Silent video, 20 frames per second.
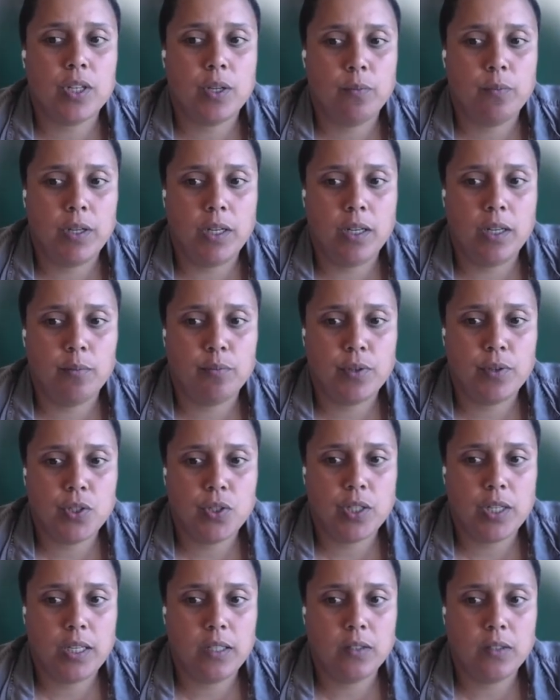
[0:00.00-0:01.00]
I really
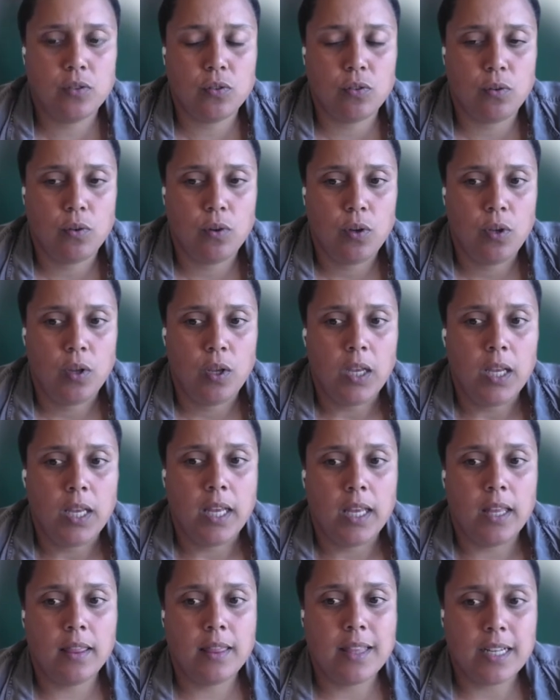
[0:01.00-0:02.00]
appreciate. So
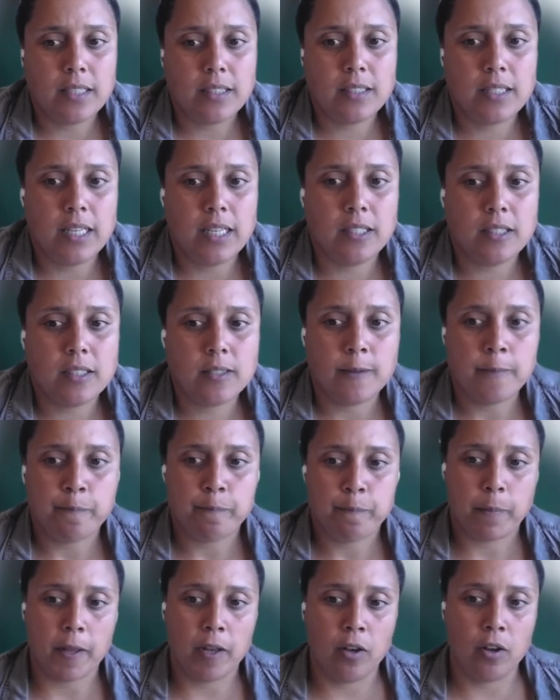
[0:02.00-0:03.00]
in that sense,
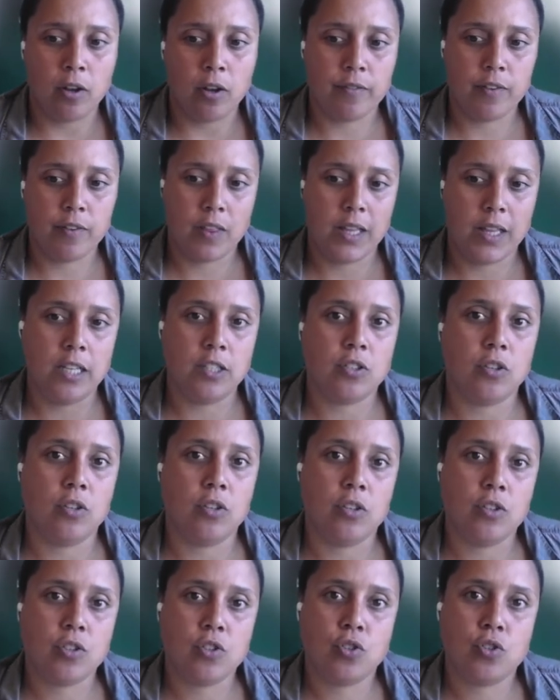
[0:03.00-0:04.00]
a lot of the things are
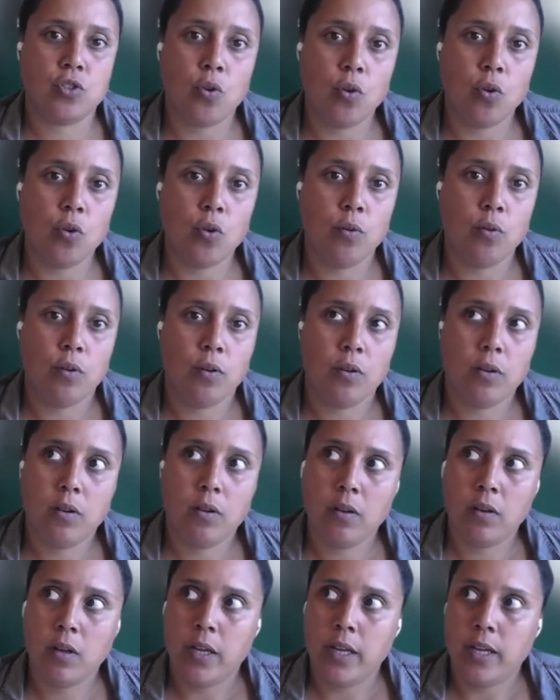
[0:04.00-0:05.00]
not
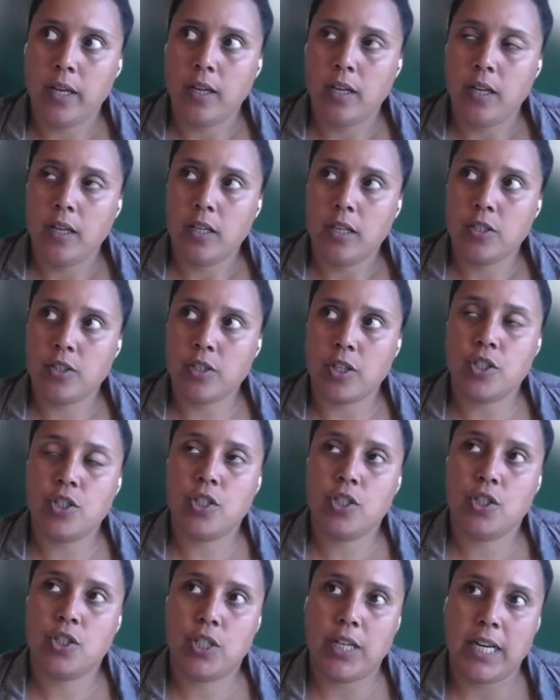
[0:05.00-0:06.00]

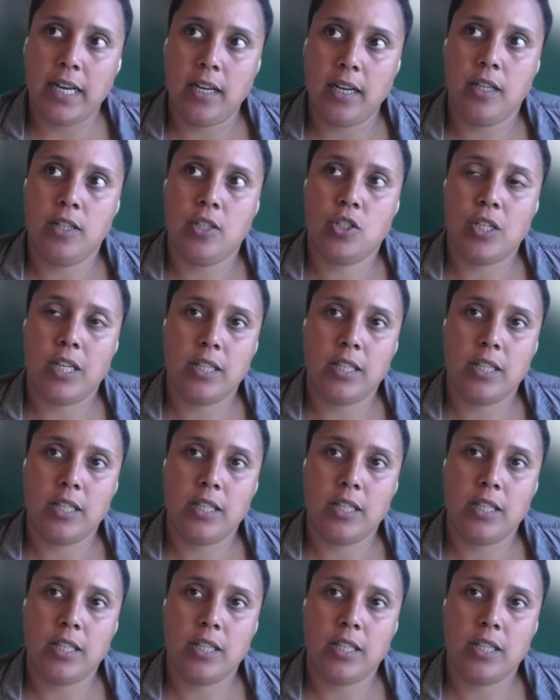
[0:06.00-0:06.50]
such a challenge.